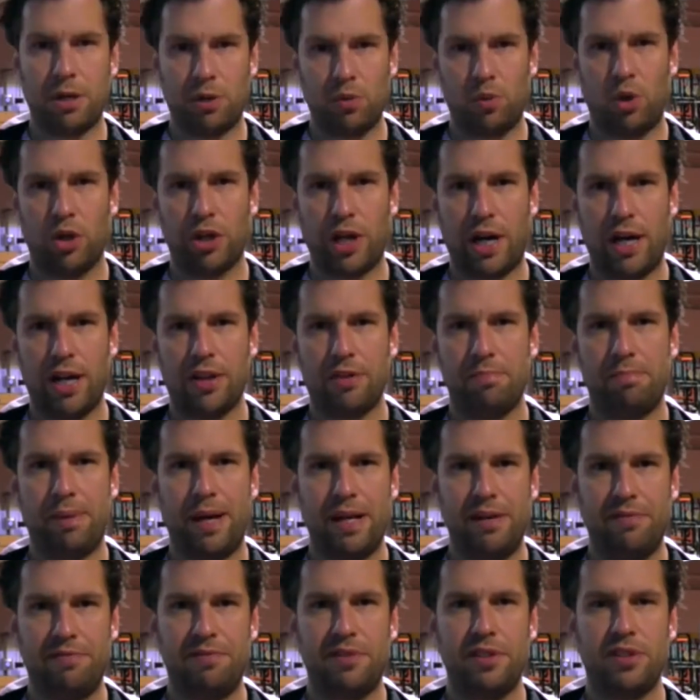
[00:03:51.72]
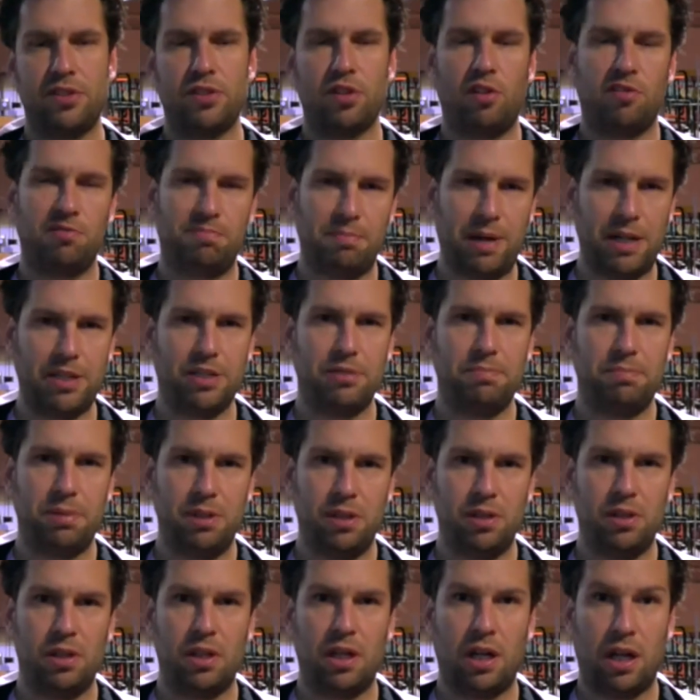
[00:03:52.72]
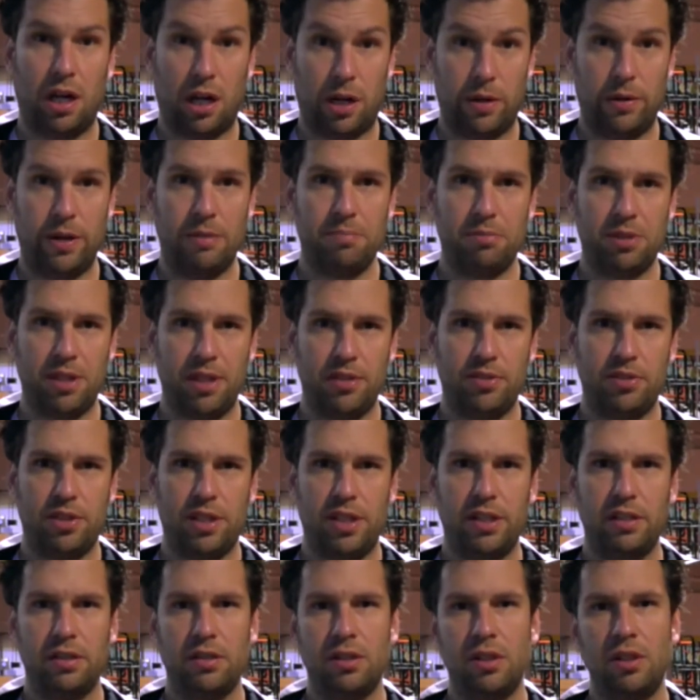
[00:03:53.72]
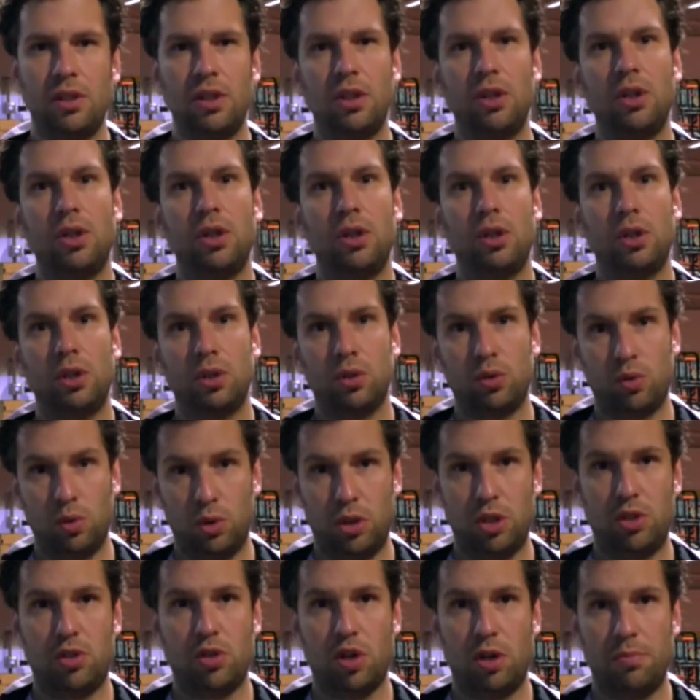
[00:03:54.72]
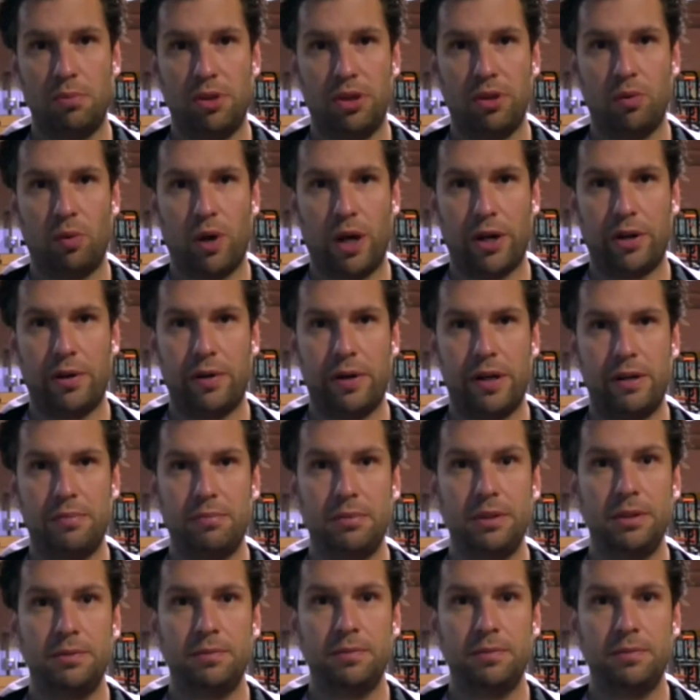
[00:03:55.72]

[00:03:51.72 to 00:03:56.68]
But what are the benefits of multiple RM testing to determine the 1 RM?